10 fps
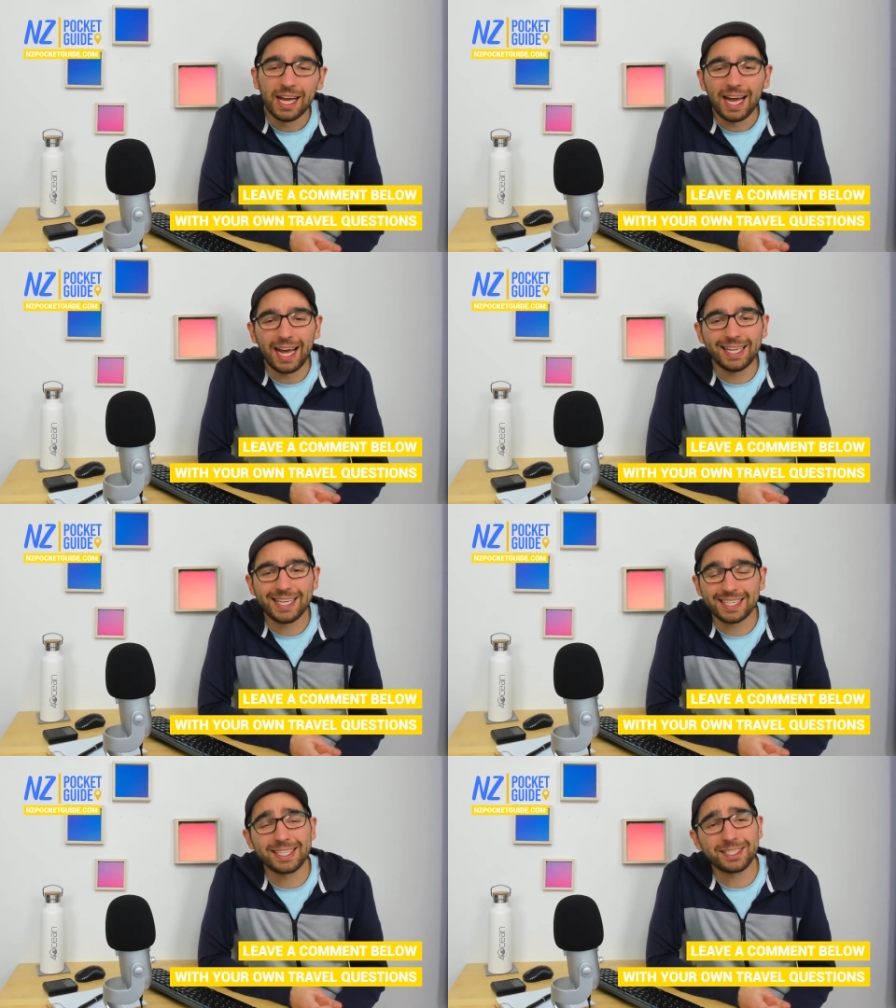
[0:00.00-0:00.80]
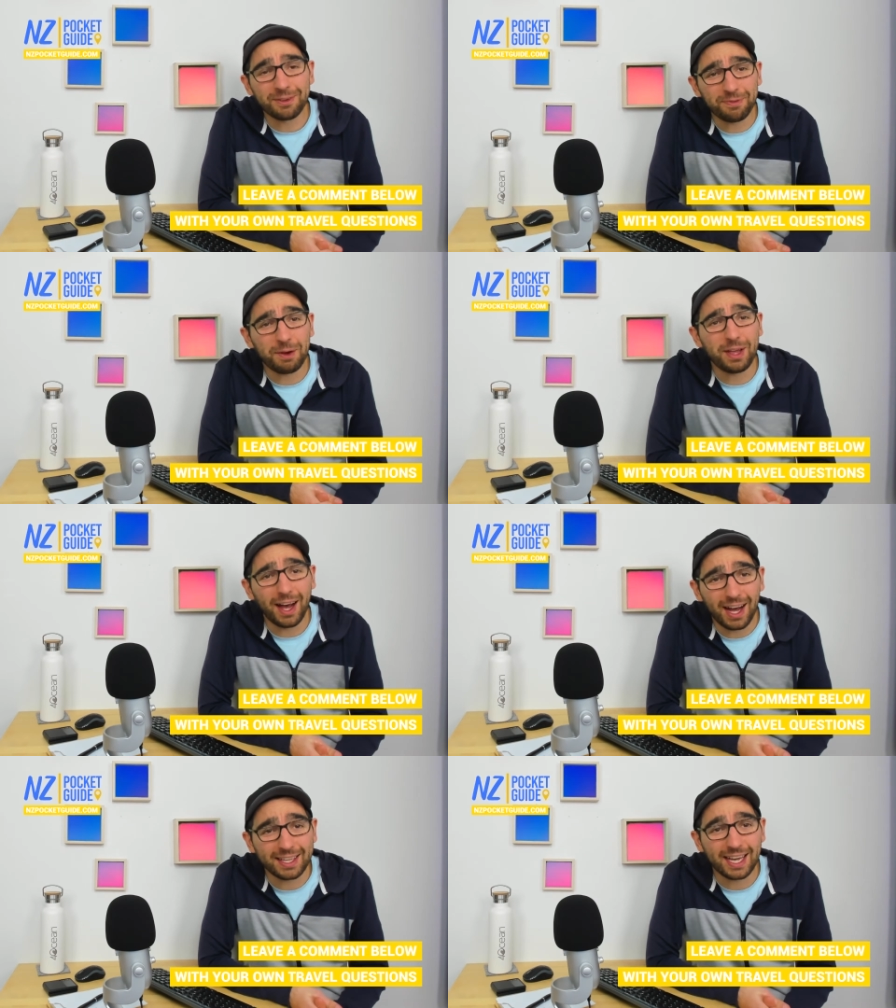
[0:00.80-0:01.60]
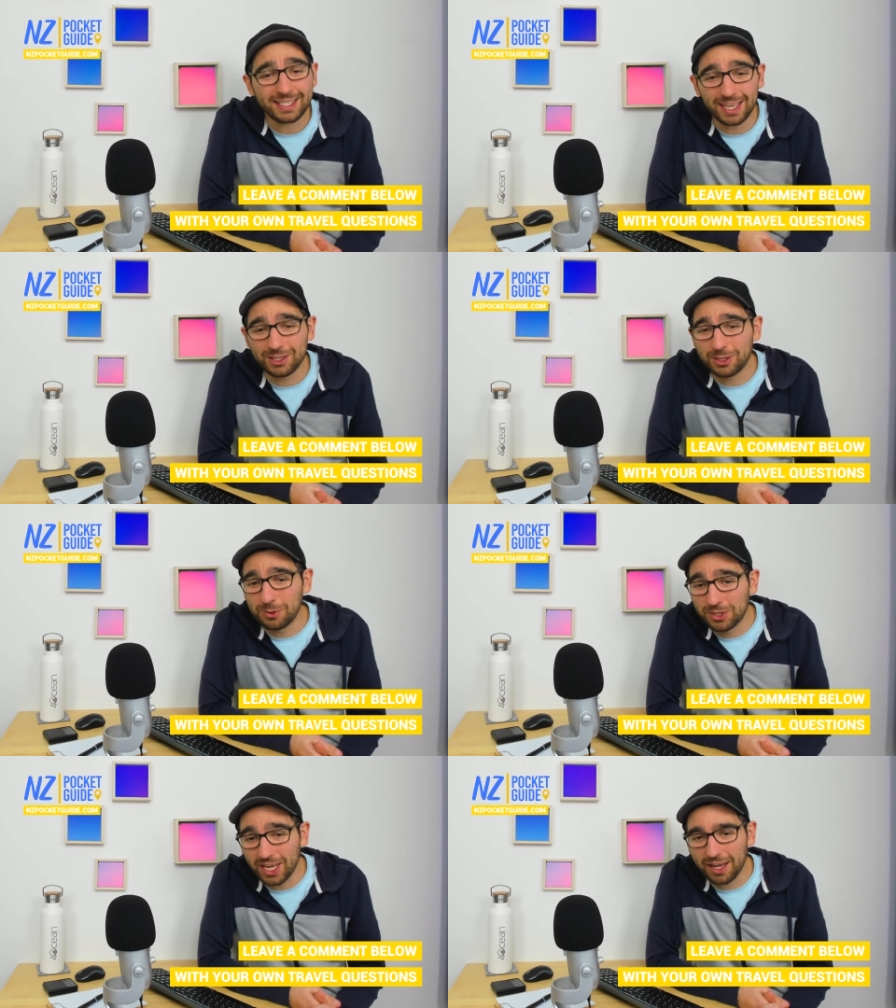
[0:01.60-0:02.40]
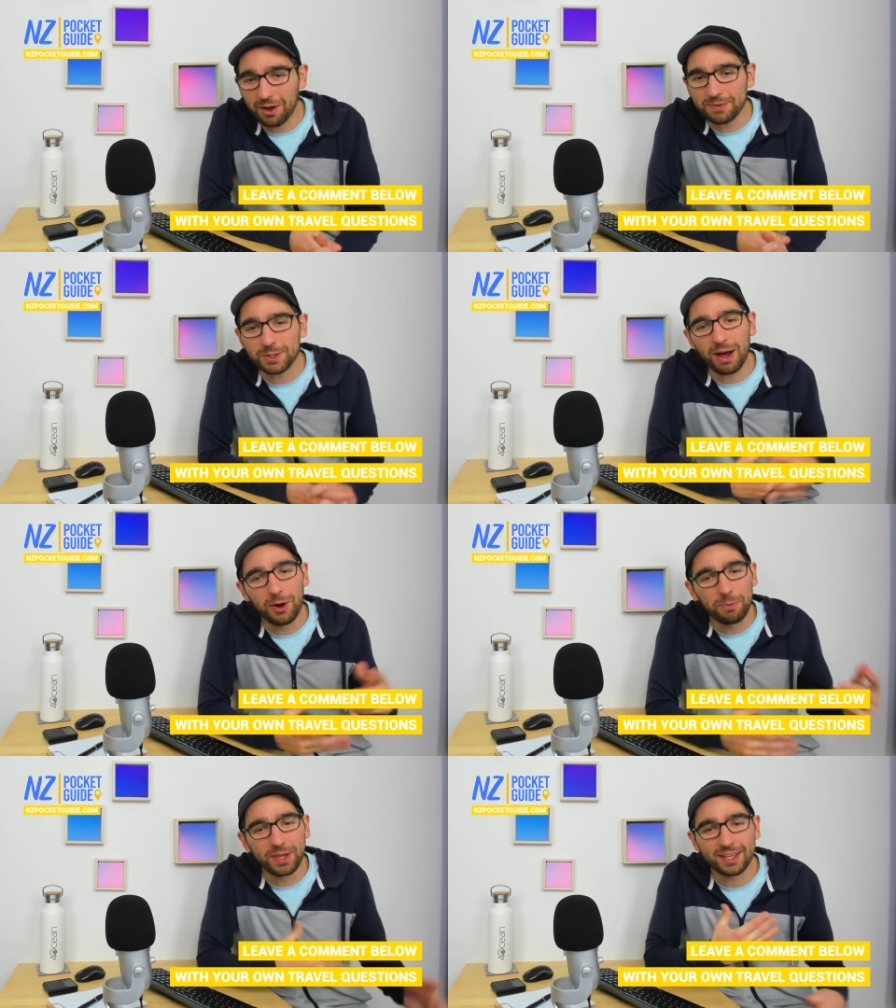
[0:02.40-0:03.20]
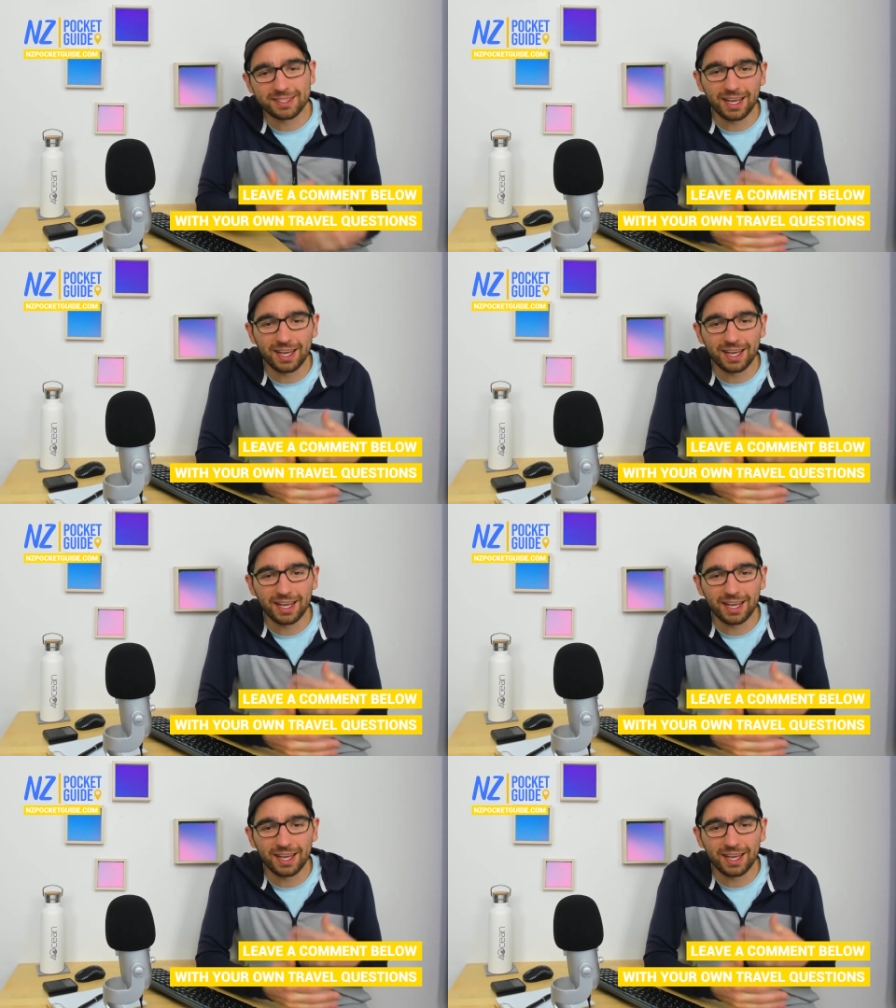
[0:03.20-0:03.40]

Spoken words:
And yes, it's a very hard accent to shake off. So I hope that,